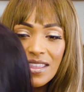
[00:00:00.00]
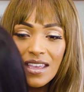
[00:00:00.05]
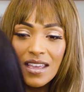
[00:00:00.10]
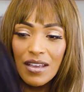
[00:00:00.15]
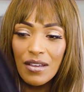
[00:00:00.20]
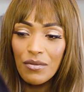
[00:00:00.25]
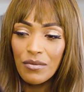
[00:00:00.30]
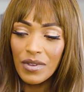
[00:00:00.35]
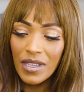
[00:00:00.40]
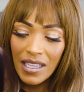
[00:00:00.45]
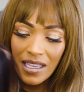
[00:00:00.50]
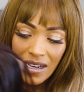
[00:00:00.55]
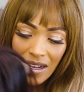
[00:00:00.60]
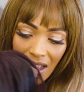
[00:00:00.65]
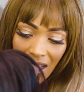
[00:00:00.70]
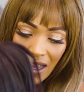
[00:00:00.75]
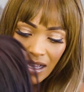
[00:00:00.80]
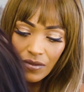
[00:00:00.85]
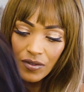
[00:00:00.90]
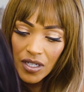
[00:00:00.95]
then we're gonna
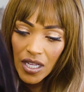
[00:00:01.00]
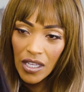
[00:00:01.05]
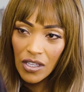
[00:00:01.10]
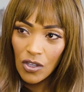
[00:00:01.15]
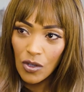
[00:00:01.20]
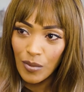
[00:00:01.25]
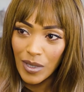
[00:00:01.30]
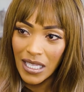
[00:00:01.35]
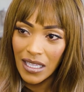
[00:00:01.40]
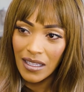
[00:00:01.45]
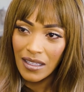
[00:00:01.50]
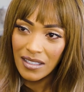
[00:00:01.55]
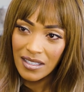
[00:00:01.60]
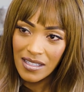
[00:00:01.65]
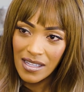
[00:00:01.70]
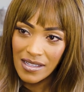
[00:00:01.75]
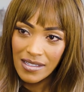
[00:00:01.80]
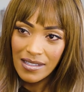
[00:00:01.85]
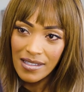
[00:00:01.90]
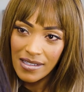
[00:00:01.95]
have Naomi,
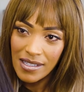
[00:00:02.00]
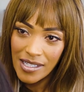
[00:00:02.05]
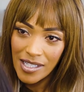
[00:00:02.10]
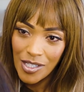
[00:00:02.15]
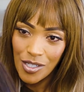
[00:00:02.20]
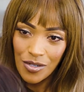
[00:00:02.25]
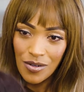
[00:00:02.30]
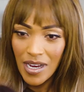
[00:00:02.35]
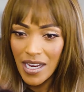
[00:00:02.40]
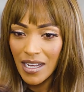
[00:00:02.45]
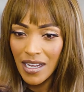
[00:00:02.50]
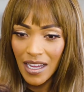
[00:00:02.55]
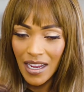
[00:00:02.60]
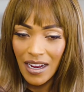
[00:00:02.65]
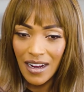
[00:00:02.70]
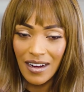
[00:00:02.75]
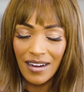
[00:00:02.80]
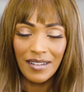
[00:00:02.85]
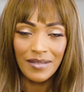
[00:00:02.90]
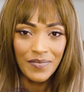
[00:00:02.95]
since this is straight
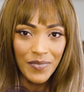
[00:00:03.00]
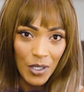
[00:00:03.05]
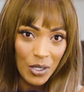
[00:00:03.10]
hair.